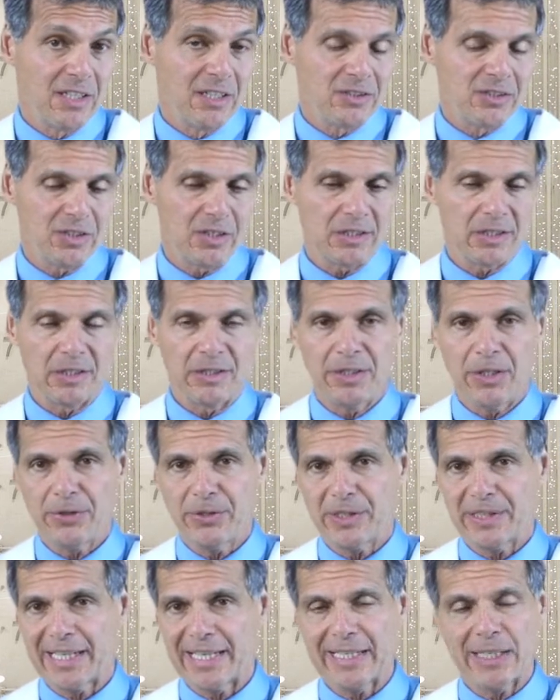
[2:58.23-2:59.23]
So you'll know
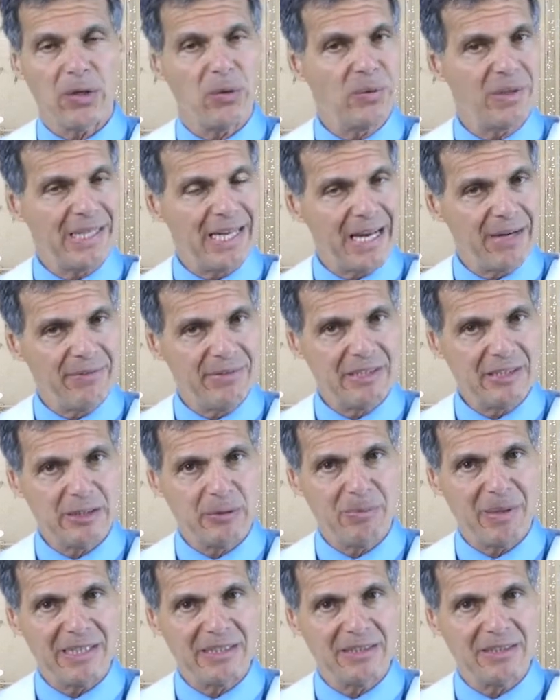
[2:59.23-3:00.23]
you're getting only
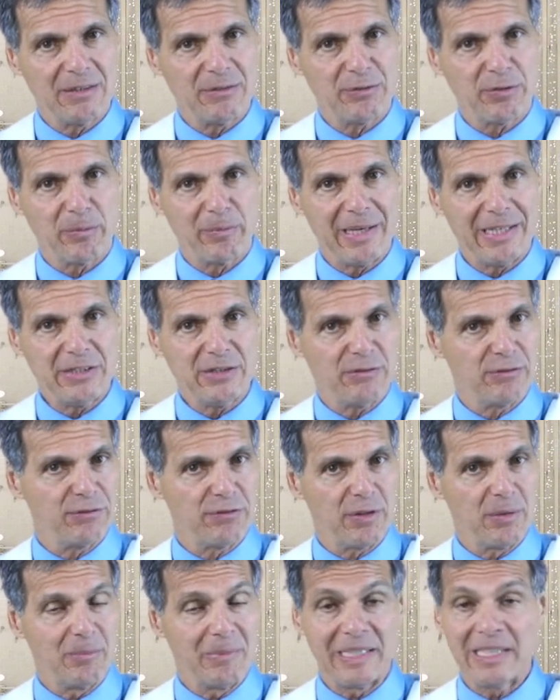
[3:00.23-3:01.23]
evidence based information
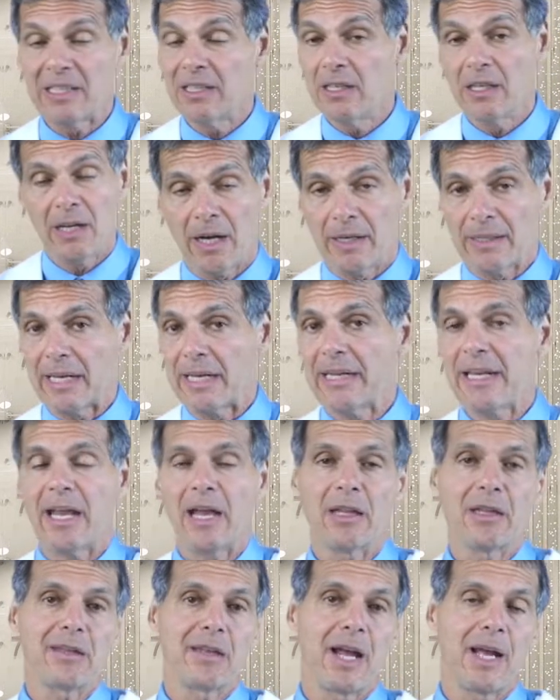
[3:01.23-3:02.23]
from me on any
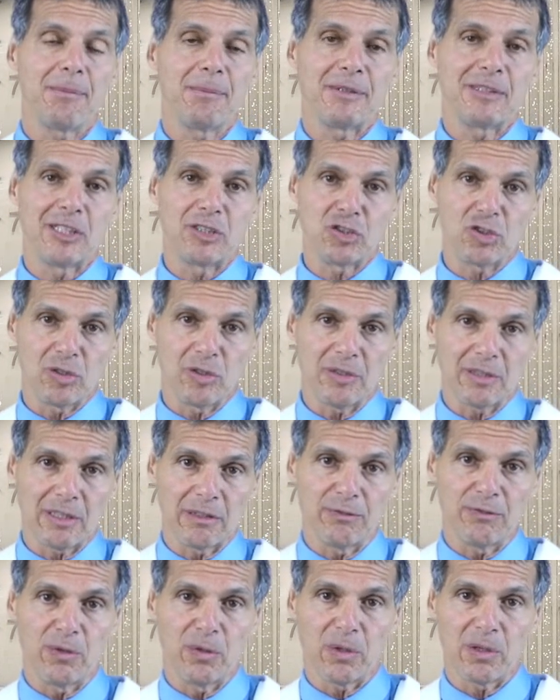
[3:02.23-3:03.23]
health topic that you're
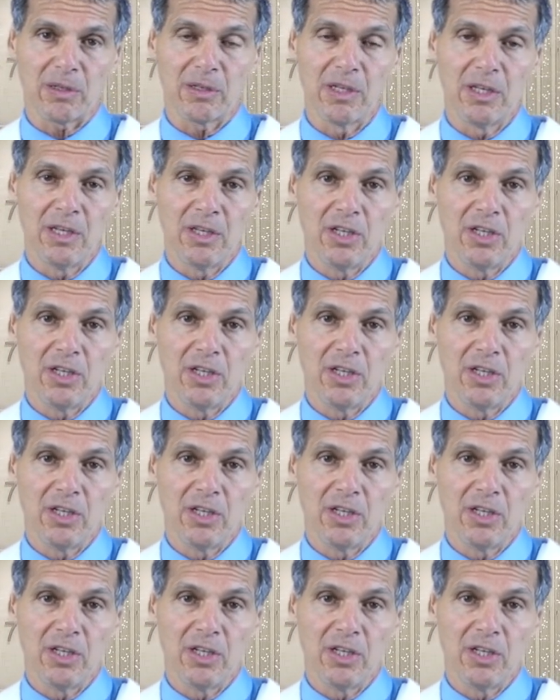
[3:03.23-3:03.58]
looking for.